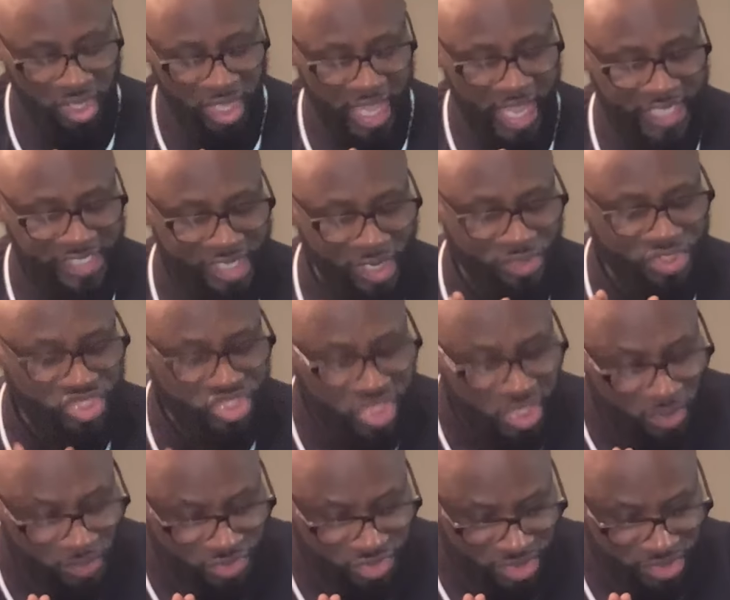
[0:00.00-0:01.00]
and your
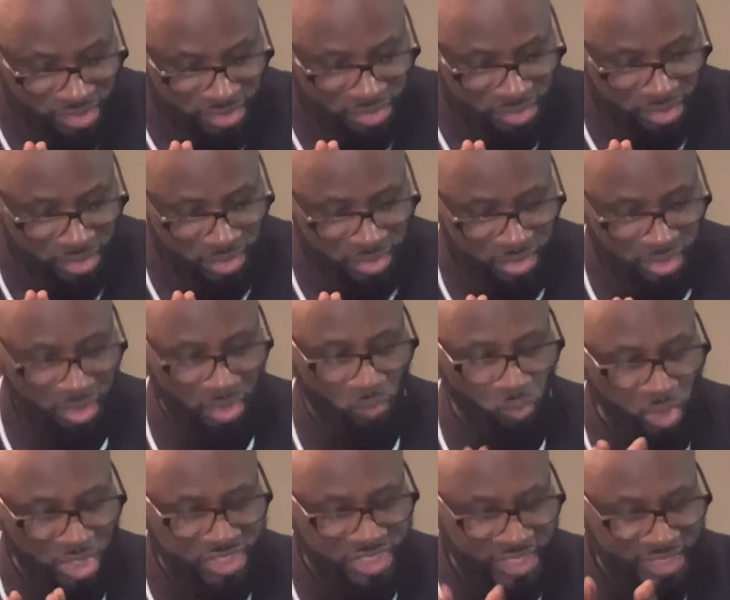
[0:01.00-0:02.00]
children,
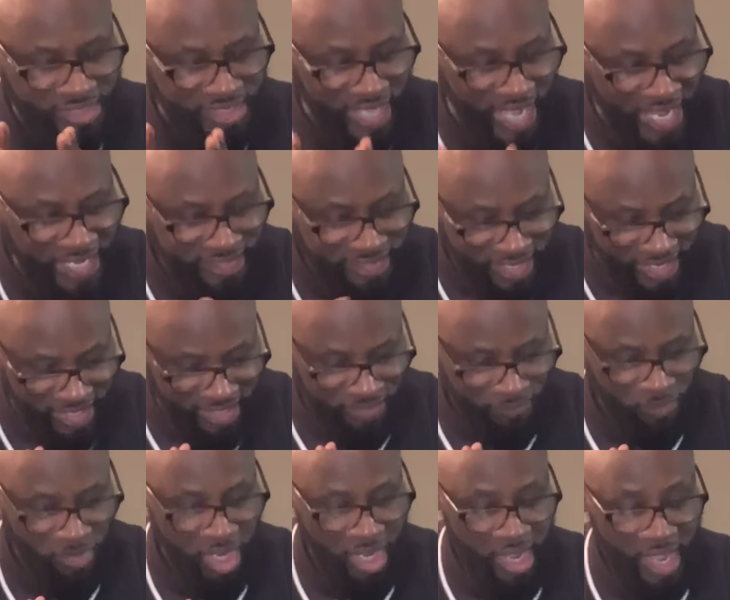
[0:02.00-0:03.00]
which in that
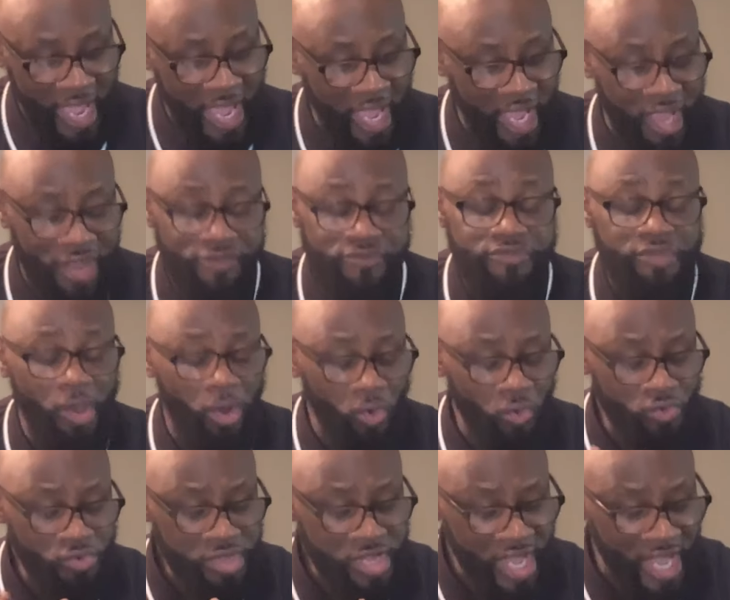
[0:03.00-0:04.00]
day had no
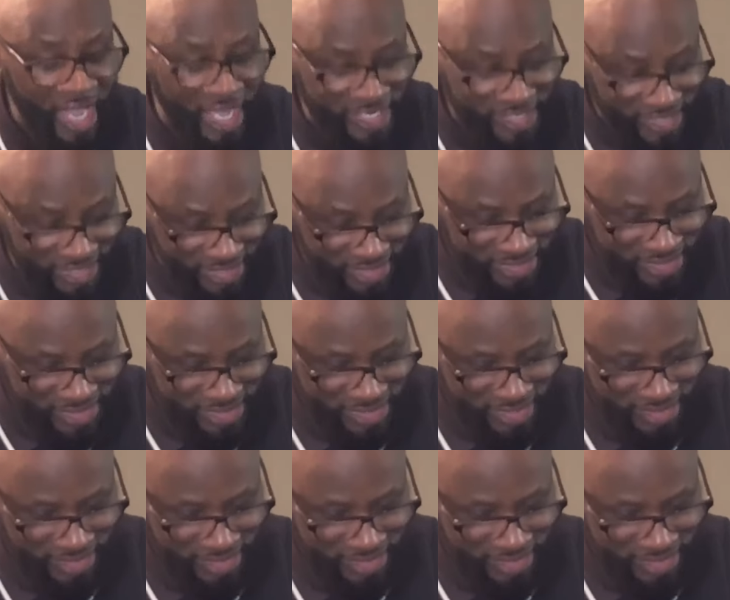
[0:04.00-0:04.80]
knowledge